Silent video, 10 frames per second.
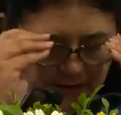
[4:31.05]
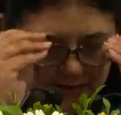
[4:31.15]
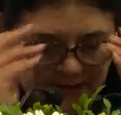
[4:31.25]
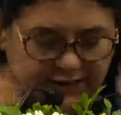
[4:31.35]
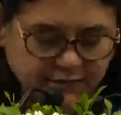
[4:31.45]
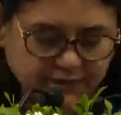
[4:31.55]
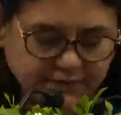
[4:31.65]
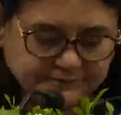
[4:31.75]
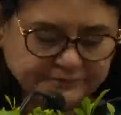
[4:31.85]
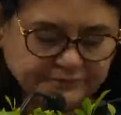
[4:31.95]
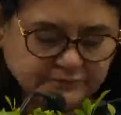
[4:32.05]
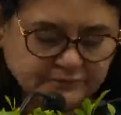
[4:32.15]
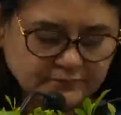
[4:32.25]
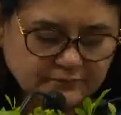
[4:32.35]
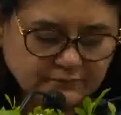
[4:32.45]
Anyway,
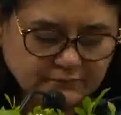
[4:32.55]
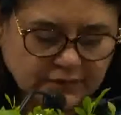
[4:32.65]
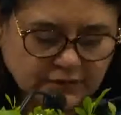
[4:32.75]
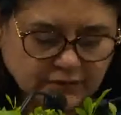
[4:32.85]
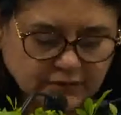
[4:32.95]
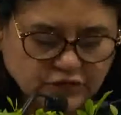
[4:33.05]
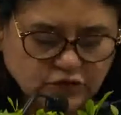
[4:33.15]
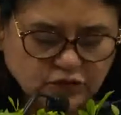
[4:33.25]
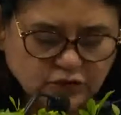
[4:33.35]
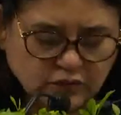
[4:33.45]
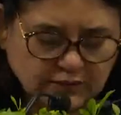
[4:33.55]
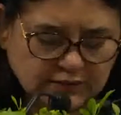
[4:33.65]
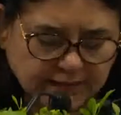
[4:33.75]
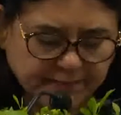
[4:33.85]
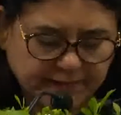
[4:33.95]
to
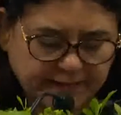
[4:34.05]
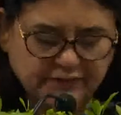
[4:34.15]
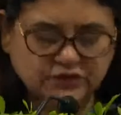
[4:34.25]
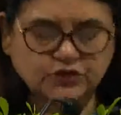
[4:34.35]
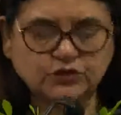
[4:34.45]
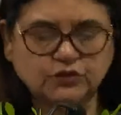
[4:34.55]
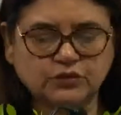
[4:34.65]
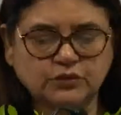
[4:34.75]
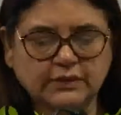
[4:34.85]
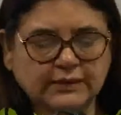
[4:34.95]
come back to